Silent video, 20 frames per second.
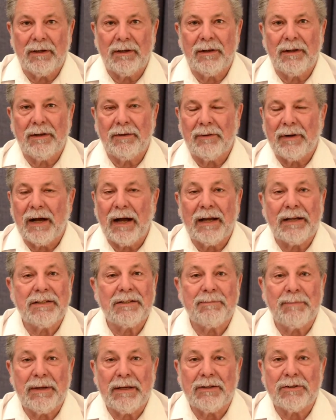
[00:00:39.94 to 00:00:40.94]
uh,
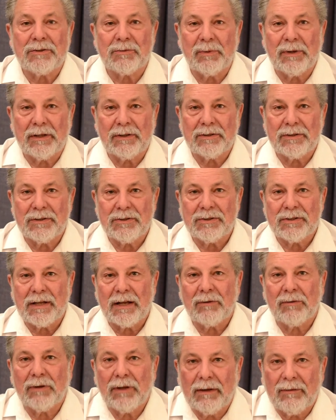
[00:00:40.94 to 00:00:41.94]
high-speed swings in
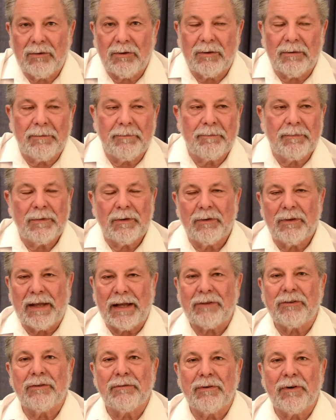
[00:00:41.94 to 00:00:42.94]
sound level.
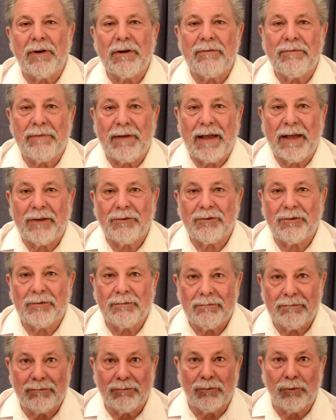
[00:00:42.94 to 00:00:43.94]
That's a very fast
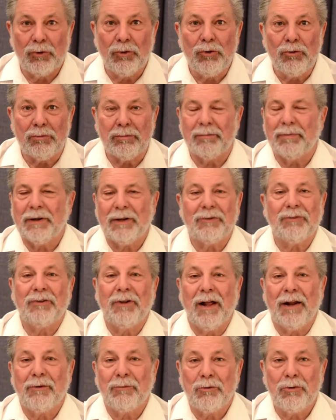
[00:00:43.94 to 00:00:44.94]
room, but it's
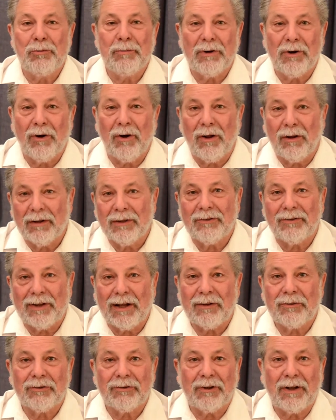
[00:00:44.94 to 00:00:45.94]
not a room at all. It's
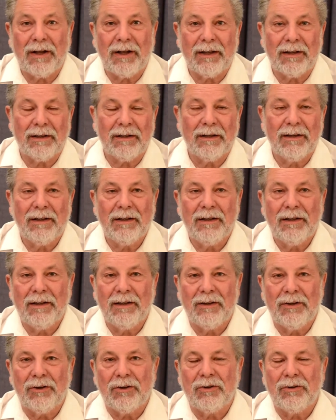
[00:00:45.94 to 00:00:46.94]
outside.
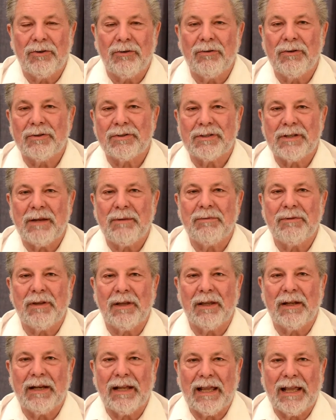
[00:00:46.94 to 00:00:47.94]
You could do the same
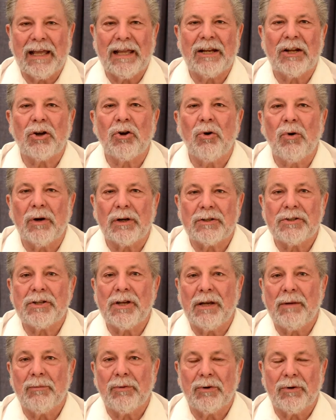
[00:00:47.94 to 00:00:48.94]
thing in an anechoic
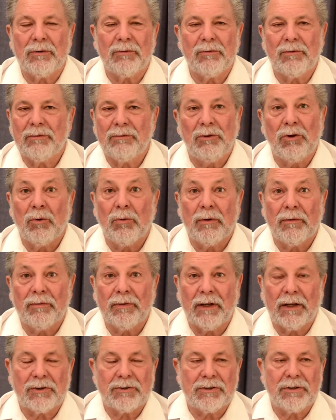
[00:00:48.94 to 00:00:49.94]
chamber, no
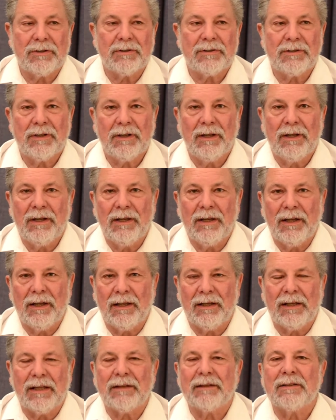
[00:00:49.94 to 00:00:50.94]
reflections,
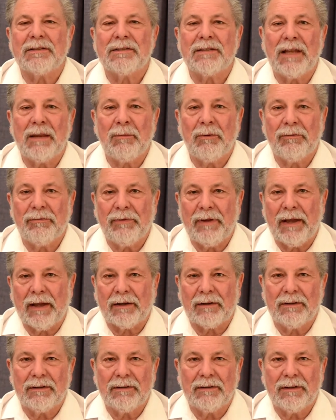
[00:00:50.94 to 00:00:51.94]
and get the same
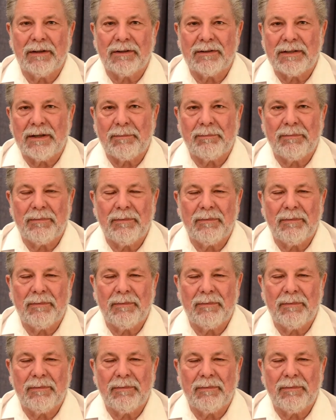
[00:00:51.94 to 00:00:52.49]
effect, except